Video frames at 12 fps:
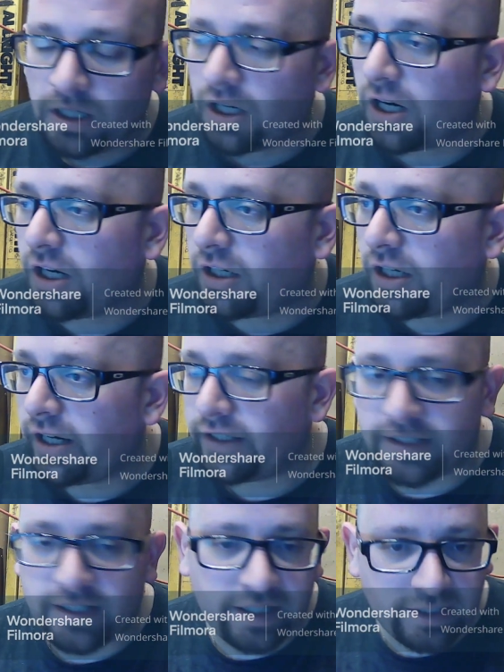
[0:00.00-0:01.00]
All
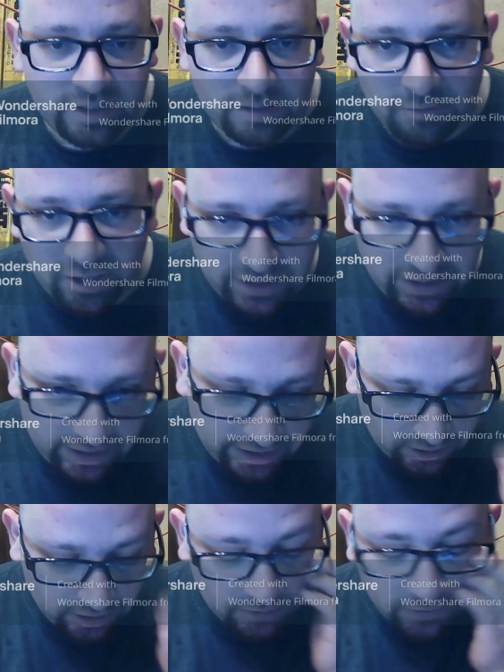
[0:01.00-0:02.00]
right, today's the Monday
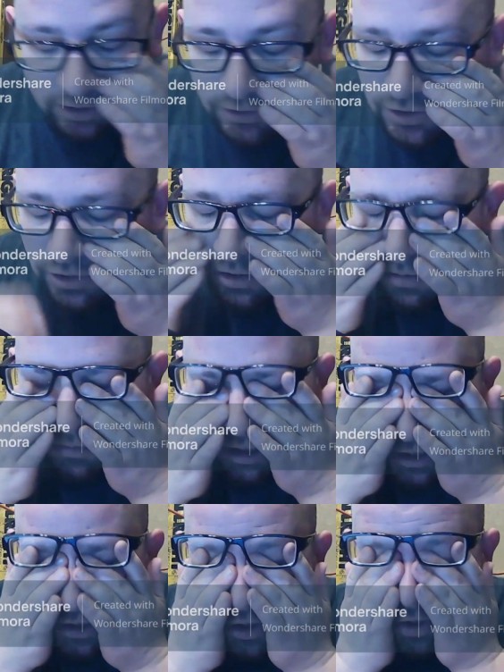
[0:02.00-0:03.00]
hangover. So
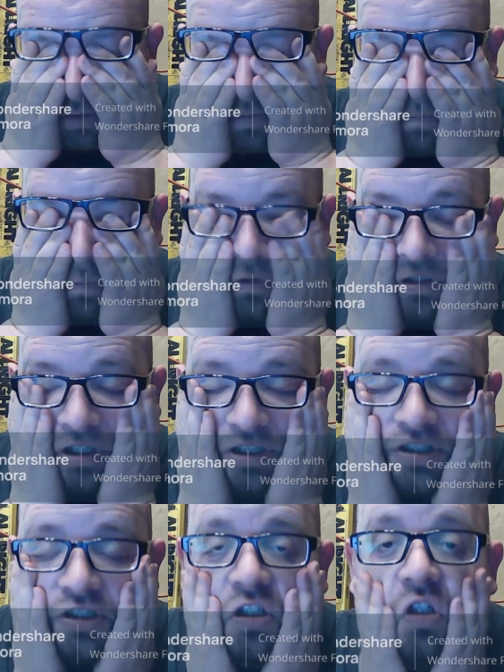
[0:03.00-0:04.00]
much
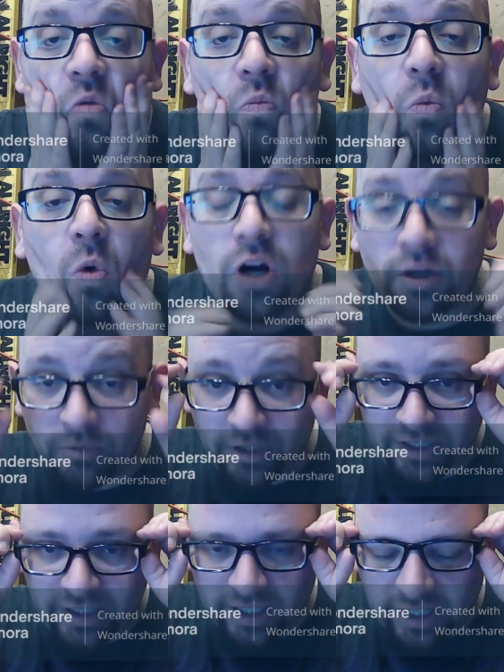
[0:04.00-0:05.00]
sports in one
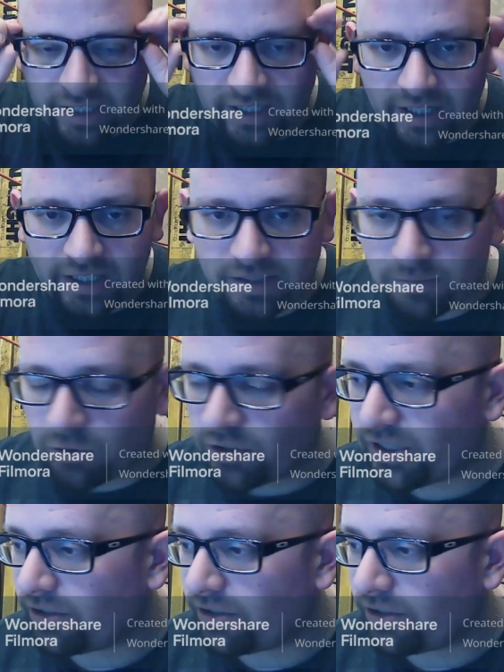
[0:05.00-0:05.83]
weekend and sports